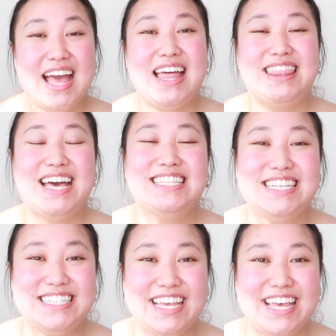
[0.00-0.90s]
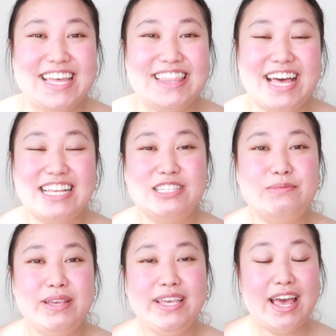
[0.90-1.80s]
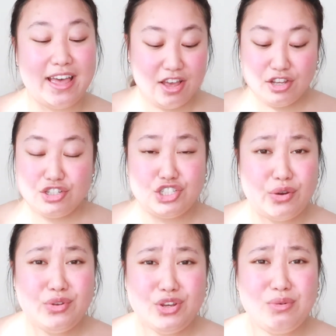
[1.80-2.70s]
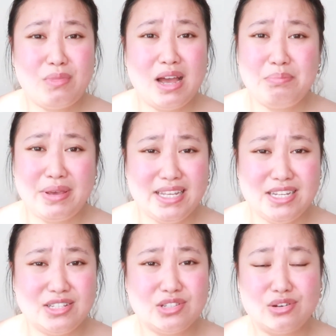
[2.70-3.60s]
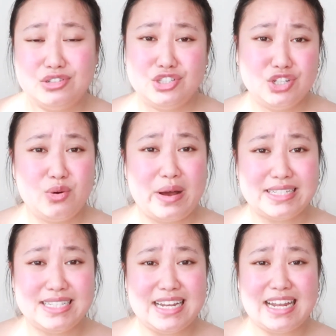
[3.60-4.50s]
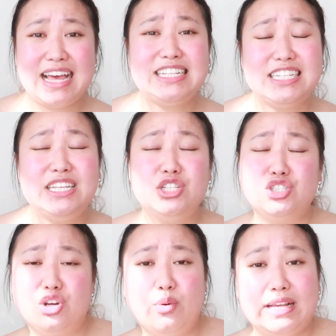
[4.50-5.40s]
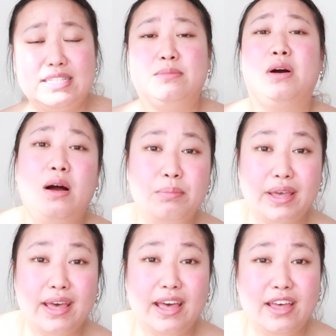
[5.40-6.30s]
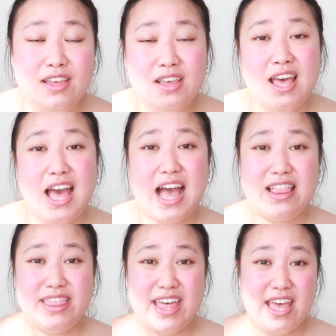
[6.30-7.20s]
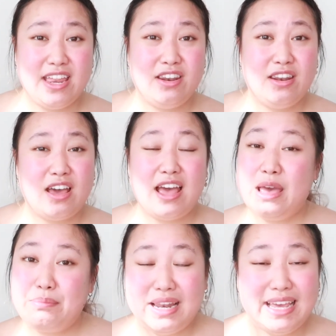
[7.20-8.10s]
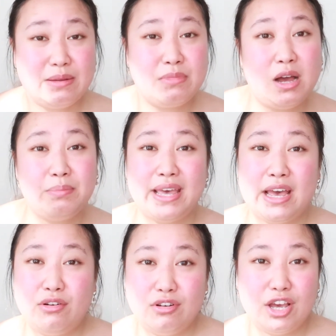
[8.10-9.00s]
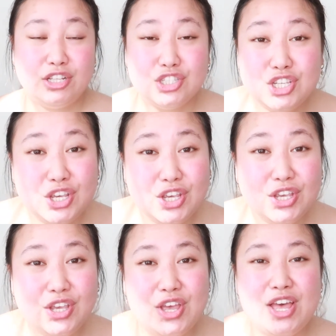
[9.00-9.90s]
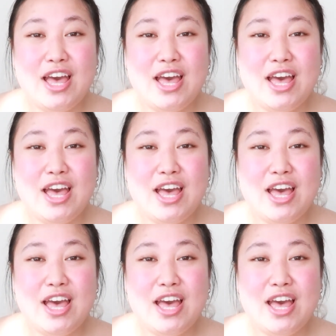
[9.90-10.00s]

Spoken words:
And that is it. That's me showing you my opinions on sugar waxing, and actually sugar waxing my armpit hair and then epilating my armpit hair online too.